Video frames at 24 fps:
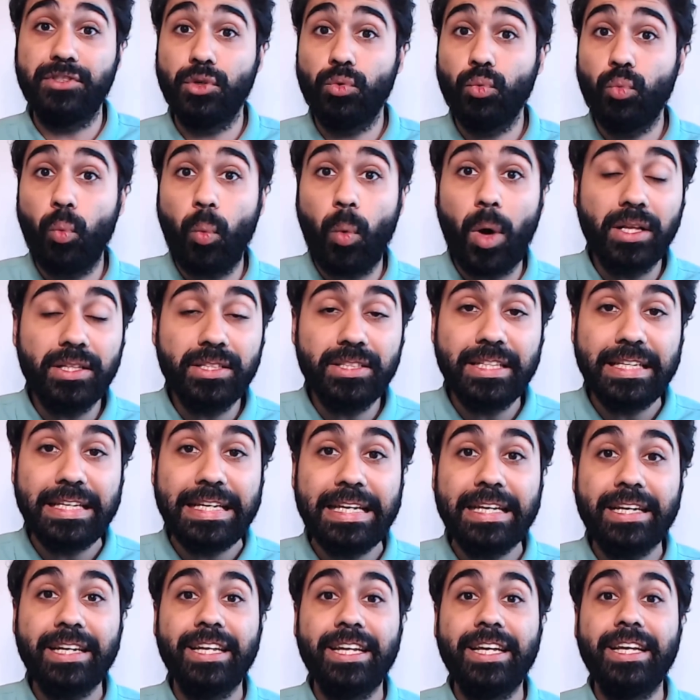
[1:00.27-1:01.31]
1
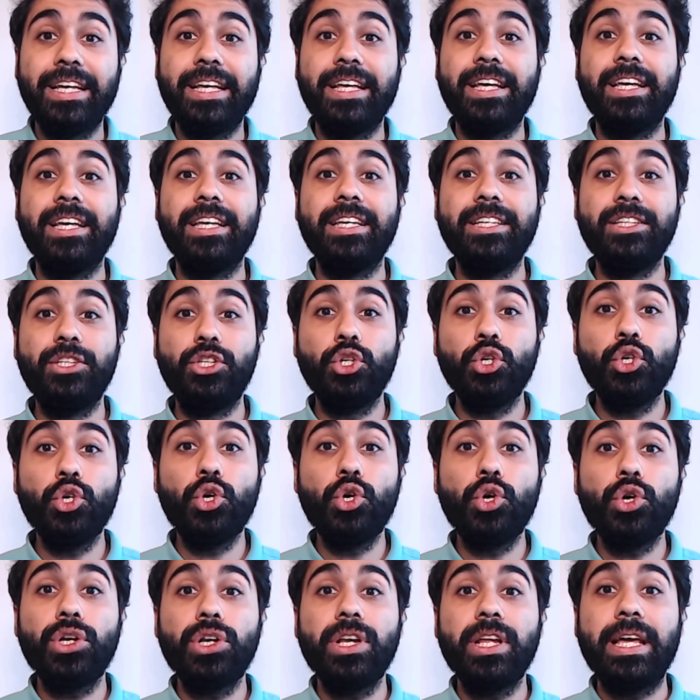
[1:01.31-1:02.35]
year,
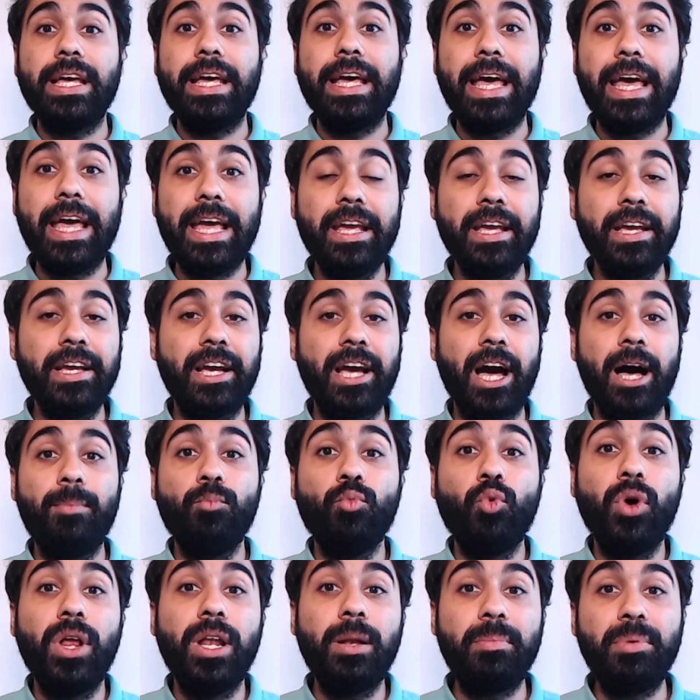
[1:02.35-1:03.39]
your income
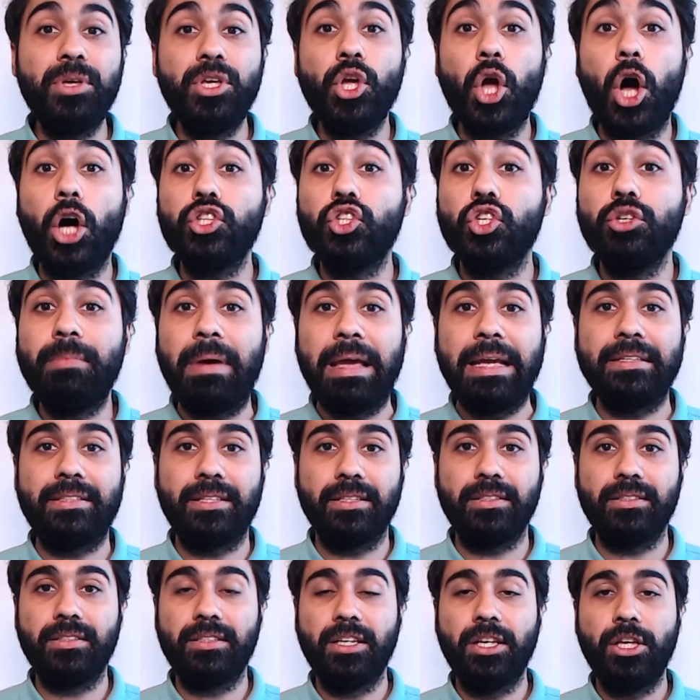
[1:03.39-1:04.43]
will be
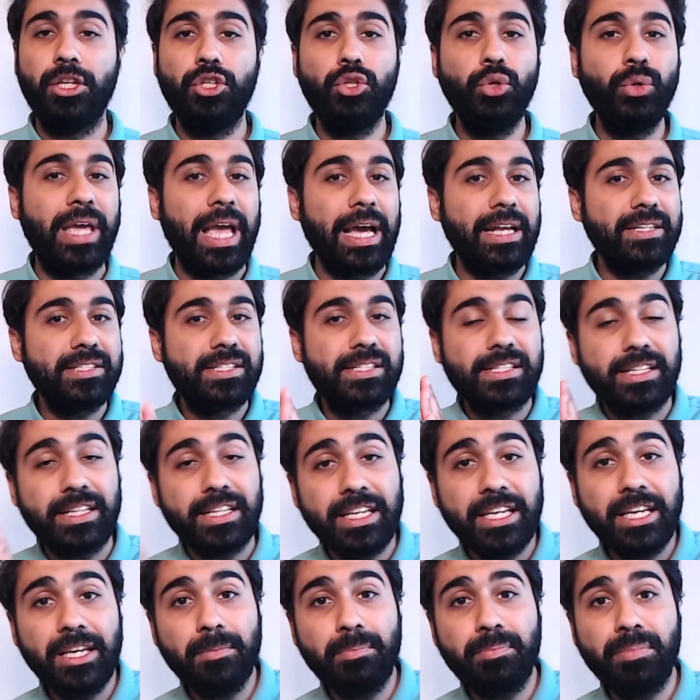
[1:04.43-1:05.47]
automated. You can
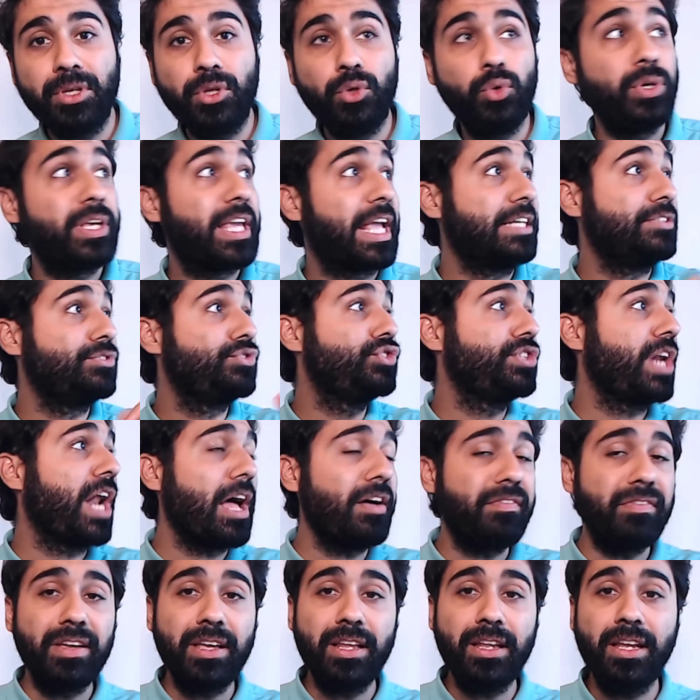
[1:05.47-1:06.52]
sleep, you can
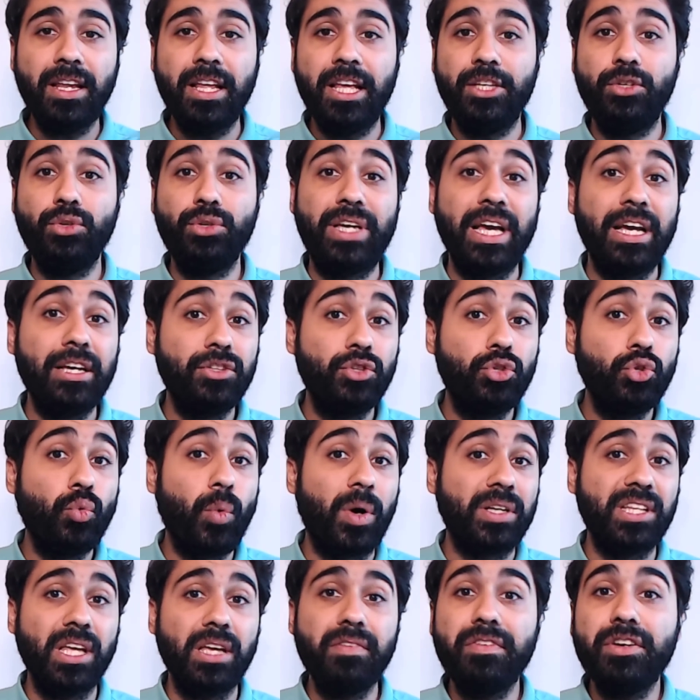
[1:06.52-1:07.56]
travel, you can do
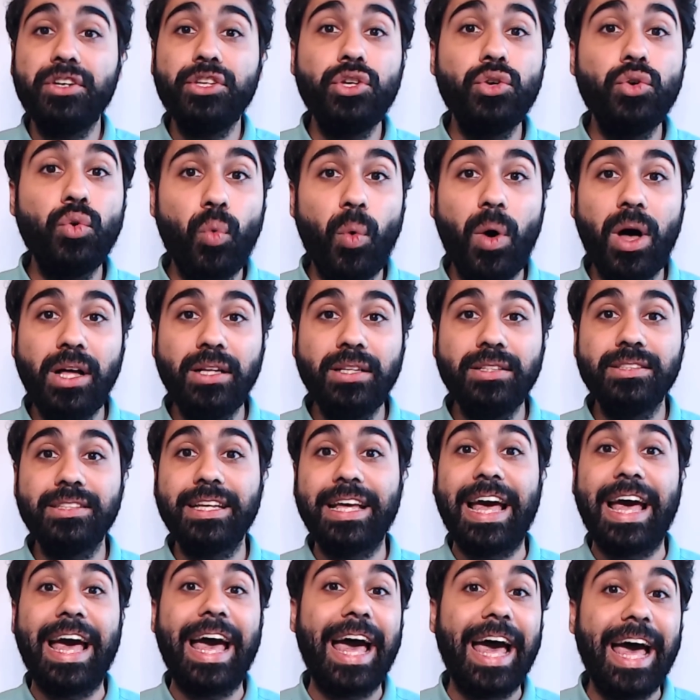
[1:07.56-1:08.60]
whatever you want,
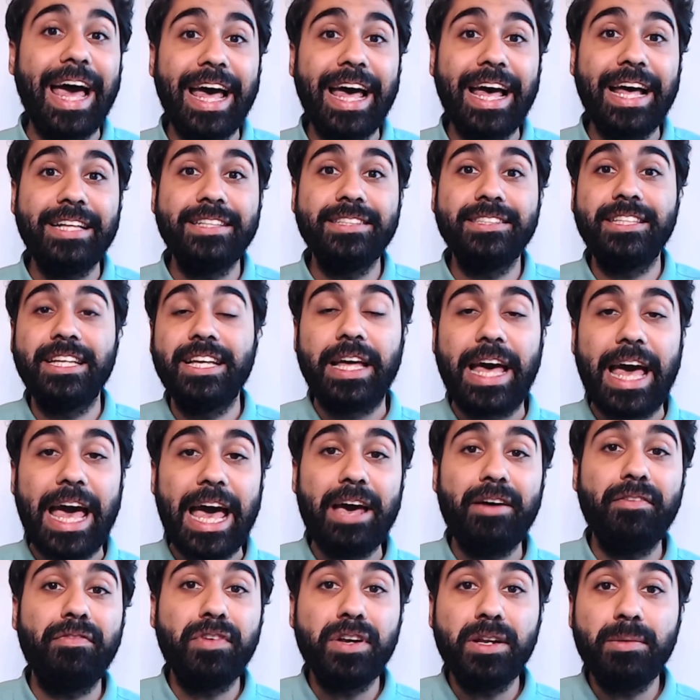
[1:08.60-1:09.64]
and
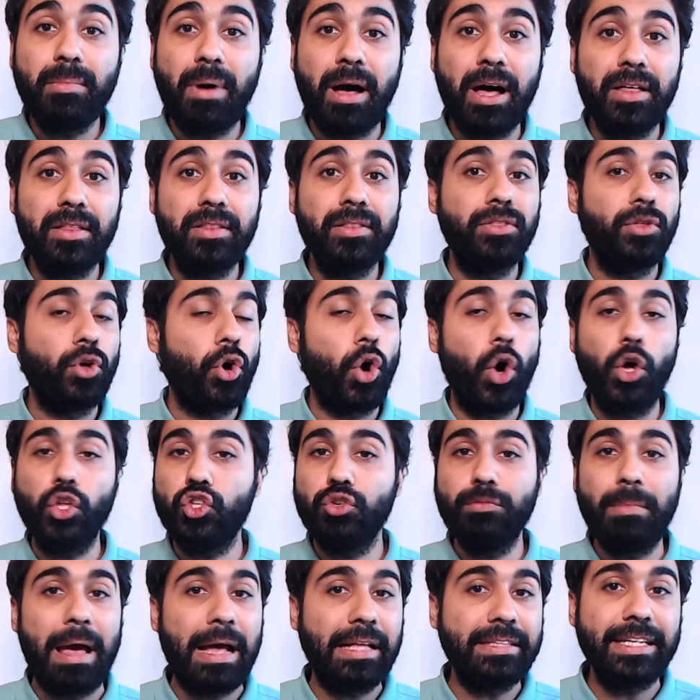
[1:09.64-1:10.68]
every month
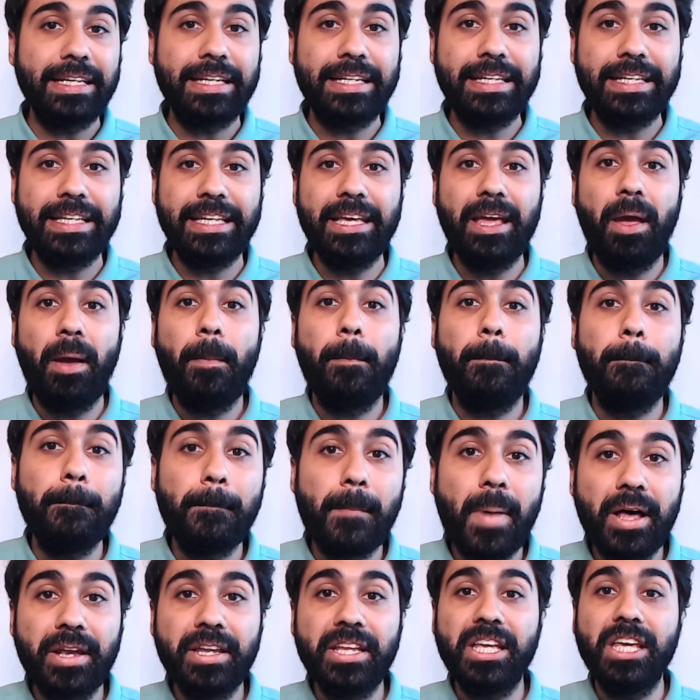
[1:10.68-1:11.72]
automatically
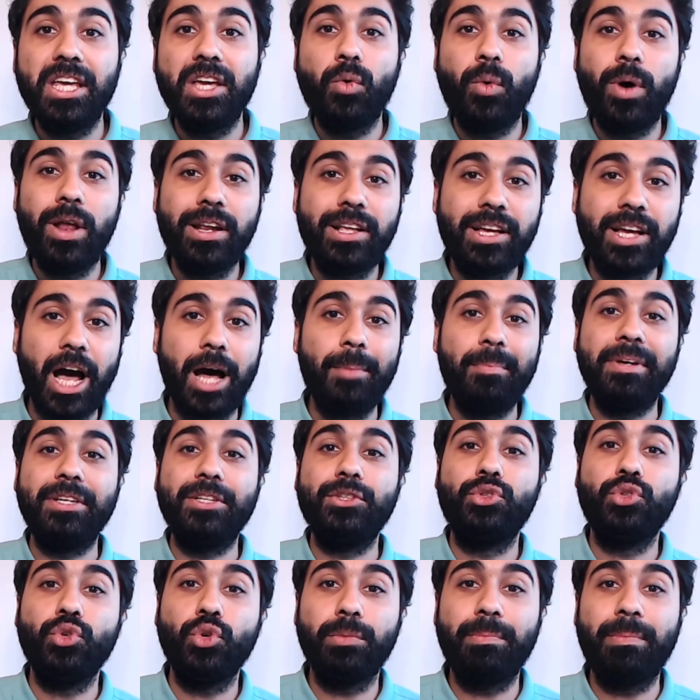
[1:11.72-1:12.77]
money will come into
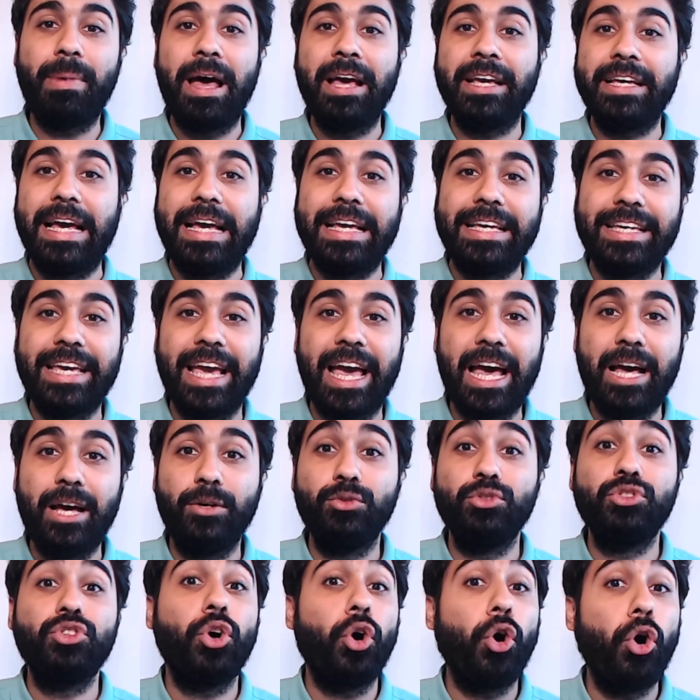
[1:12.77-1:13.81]
your bank
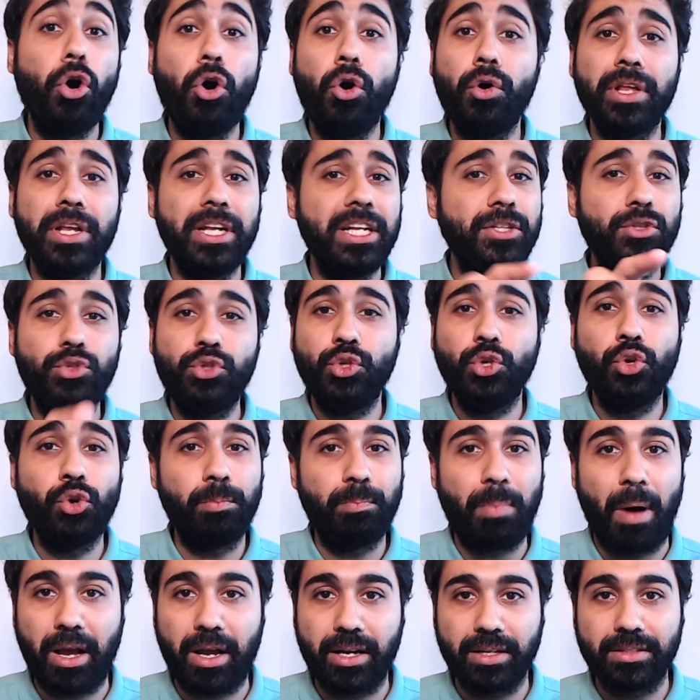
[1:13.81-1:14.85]
account or into your
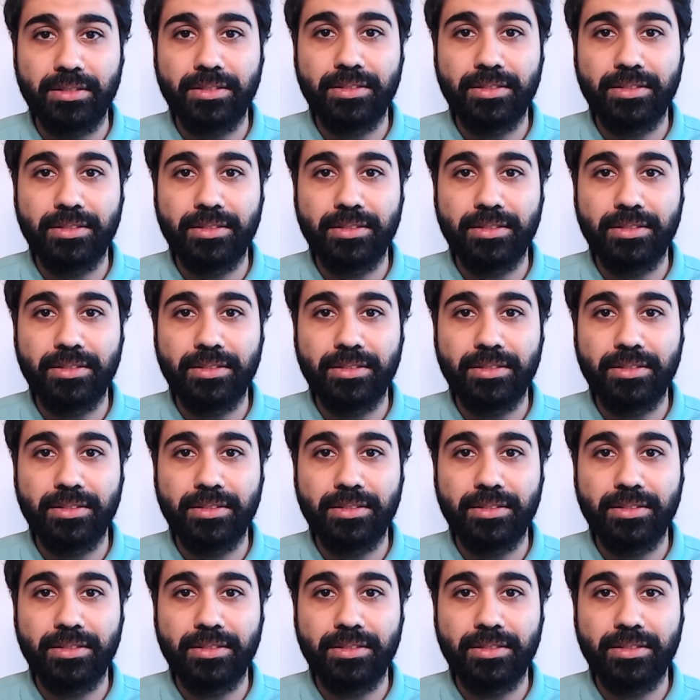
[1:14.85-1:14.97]
pocket.